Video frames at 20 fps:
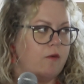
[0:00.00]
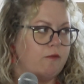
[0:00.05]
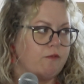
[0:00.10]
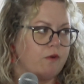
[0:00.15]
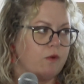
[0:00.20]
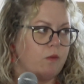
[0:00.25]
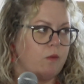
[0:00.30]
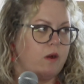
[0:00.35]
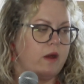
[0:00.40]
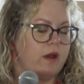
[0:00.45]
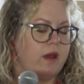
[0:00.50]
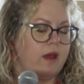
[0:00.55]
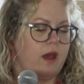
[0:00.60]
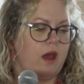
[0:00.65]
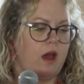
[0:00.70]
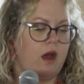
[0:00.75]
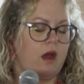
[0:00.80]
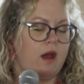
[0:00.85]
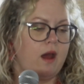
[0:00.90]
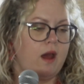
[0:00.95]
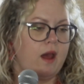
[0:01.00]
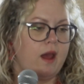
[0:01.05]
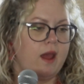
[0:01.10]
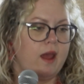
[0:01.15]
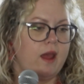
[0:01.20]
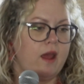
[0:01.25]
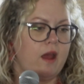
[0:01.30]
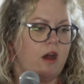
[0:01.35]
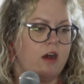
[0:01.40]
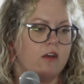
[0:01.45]
for what.
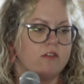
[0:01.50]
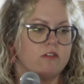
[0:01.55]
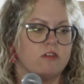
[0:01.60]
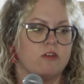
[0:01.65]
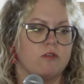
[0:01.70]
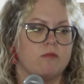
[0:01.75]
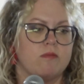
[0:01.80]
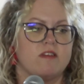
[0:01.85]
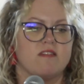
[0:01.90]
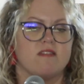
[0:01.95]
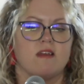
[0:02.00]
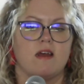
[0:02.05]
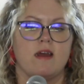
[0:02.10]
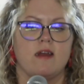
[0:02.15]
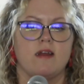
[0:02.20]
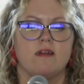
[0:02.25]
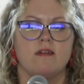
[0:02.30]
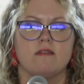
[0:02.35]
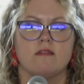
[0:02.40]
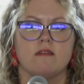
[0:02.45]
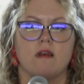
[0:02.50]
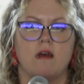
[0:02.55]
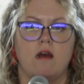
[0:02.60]
I also, besides